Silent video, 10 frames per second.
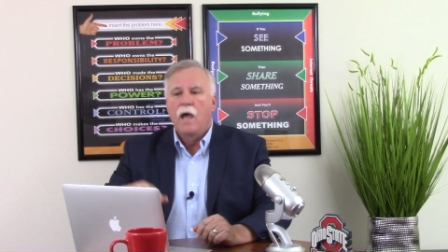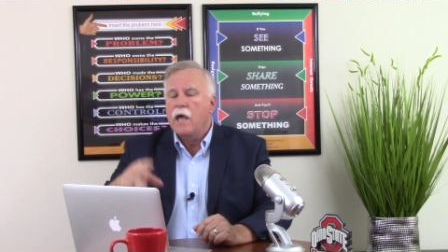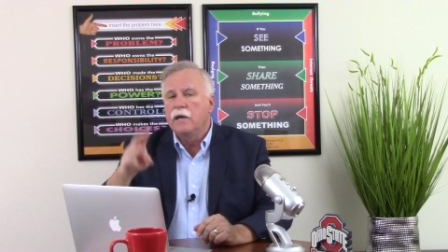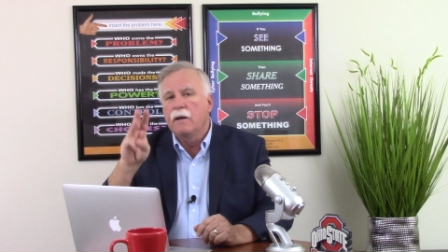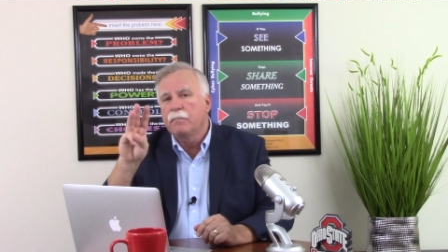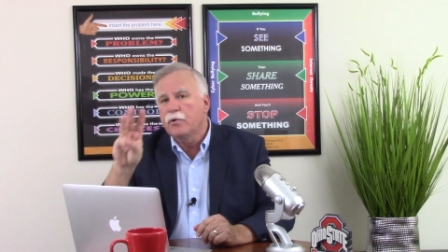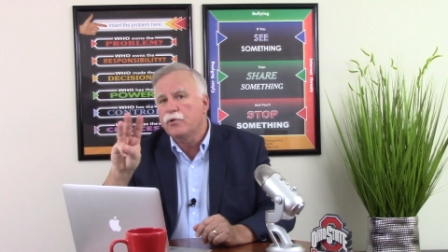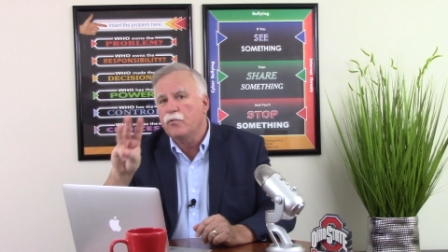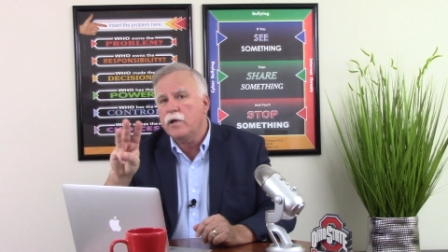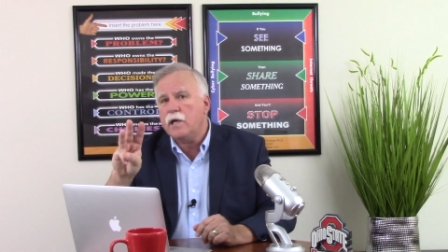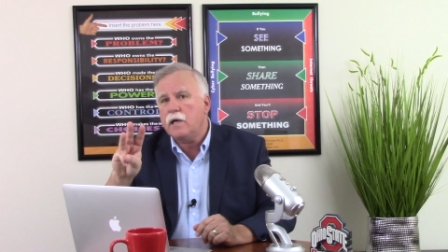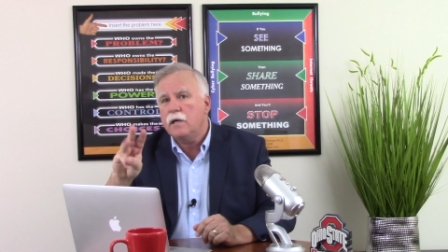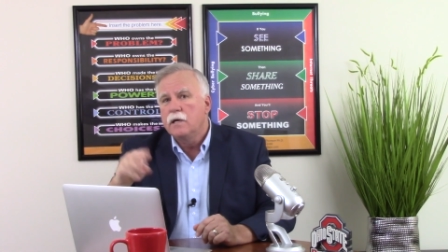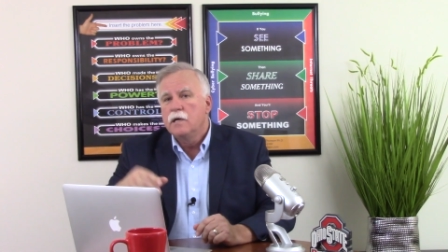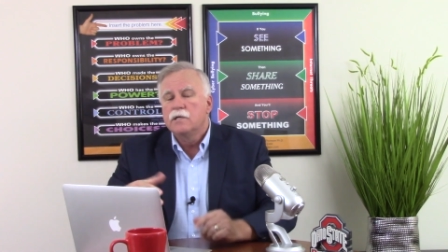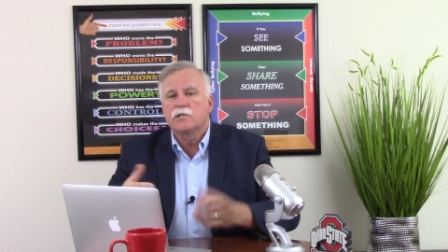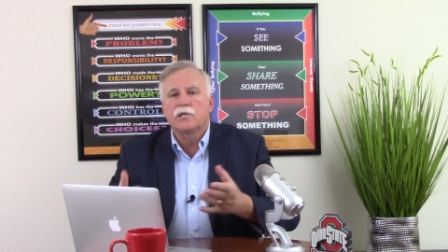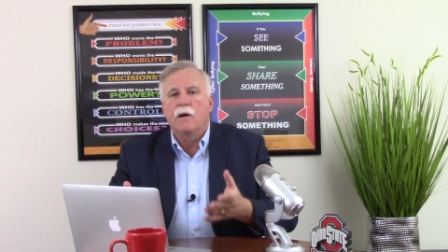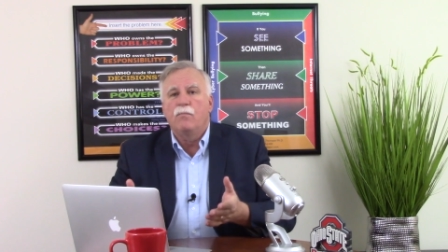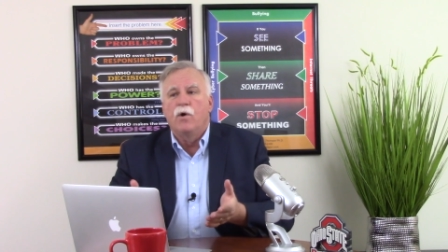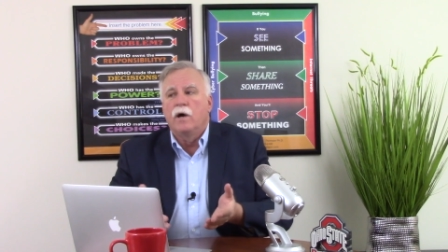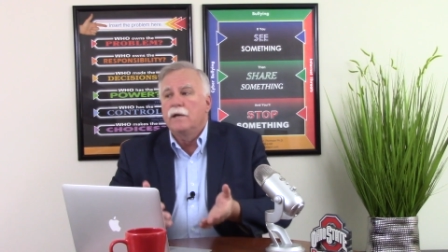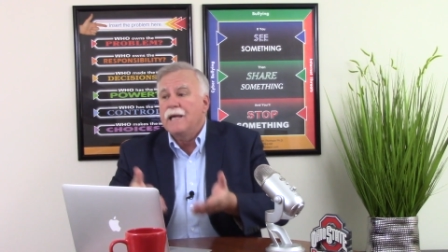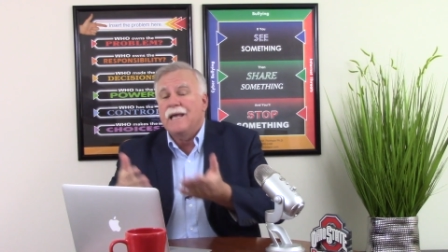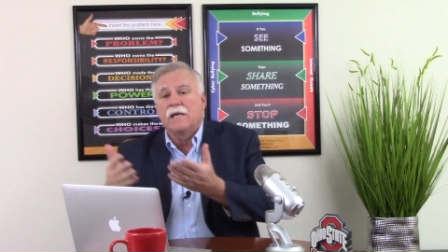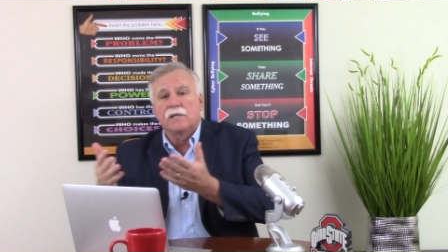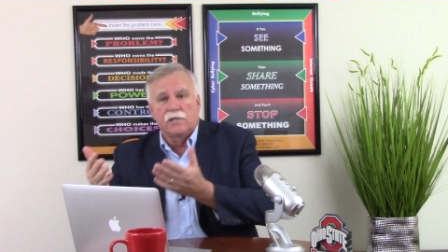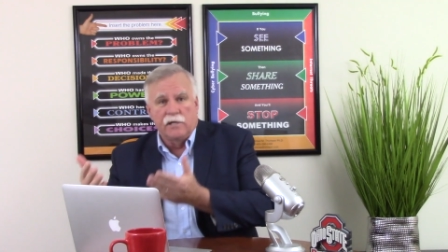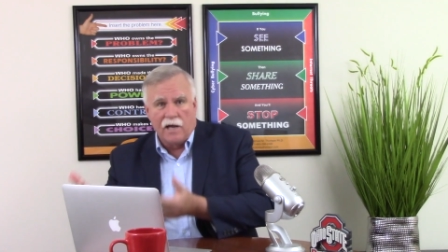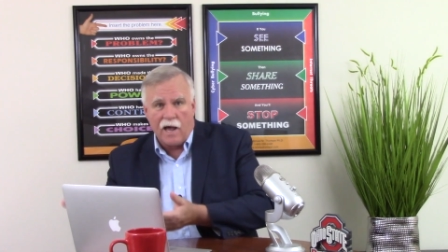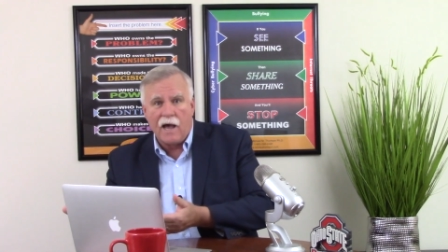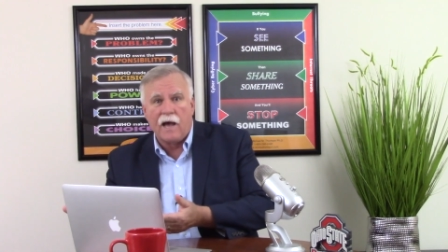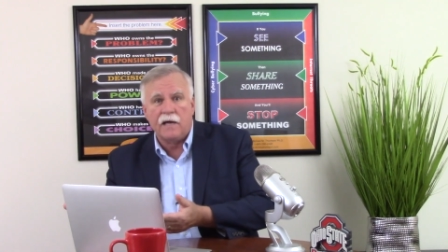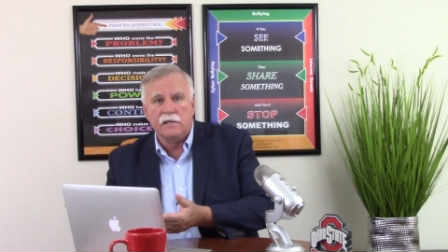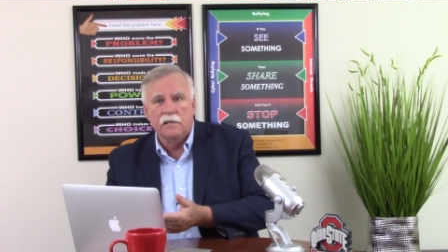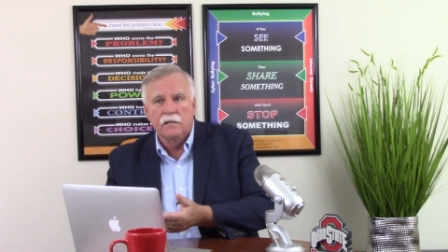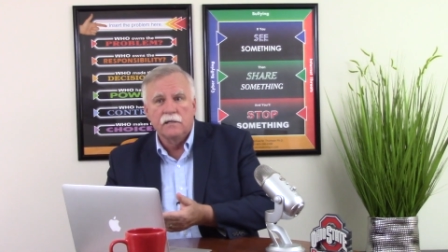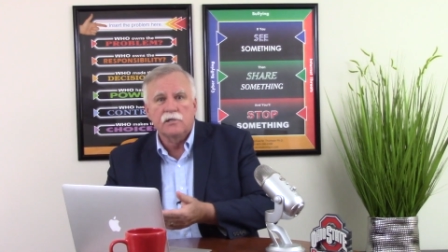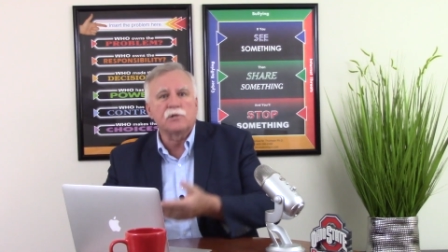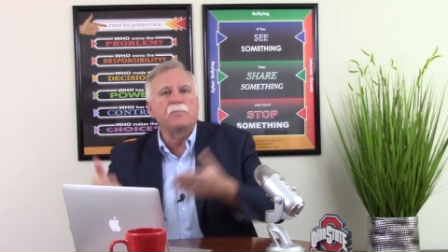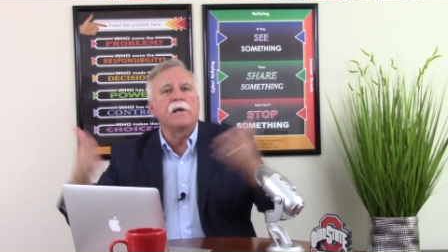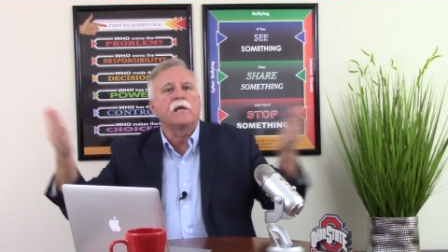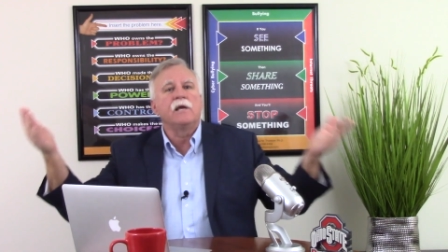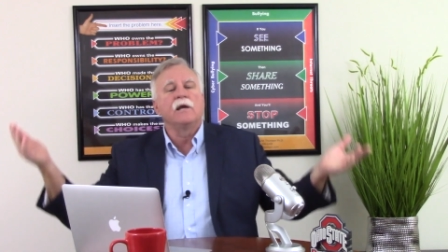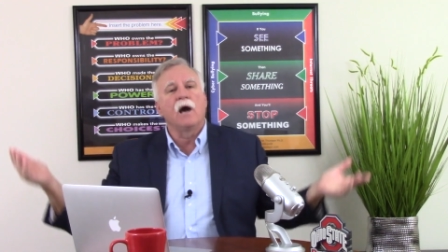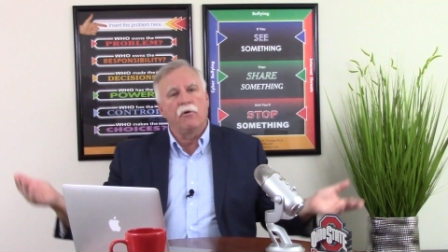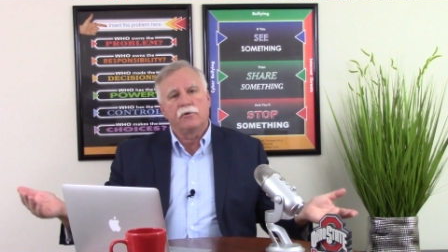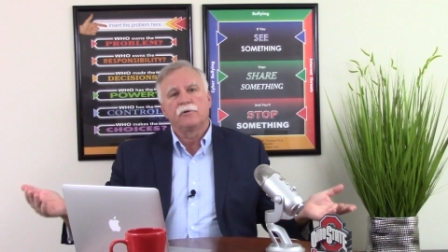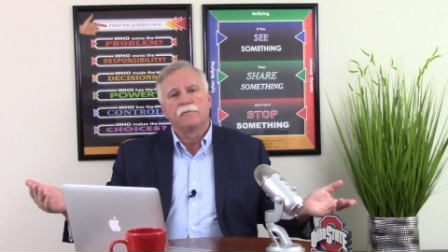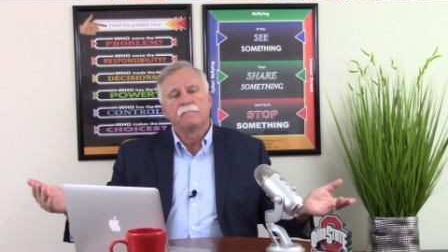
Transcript: And number 3, someone is not speaking out.